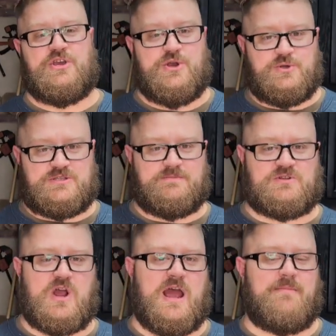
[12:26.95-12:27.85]
You
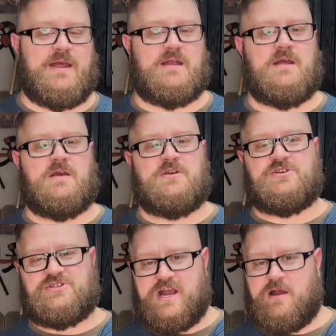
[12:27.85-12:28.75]
subscribing,
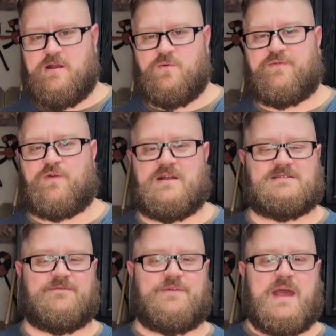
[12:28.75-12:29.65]
sharing with
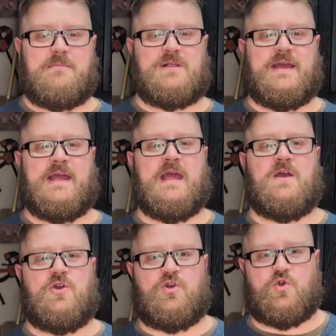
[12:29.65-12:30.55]
friends and family
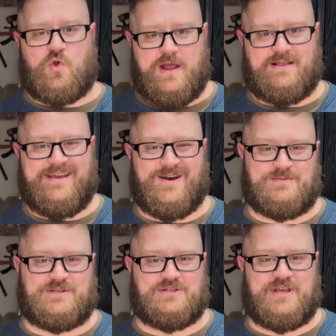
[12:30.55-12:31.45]
greatly
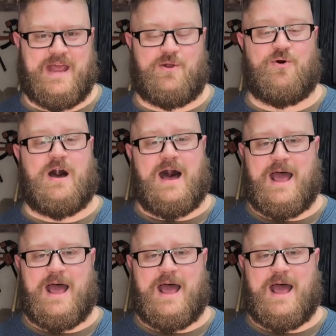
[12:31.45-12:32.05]
helps the channel.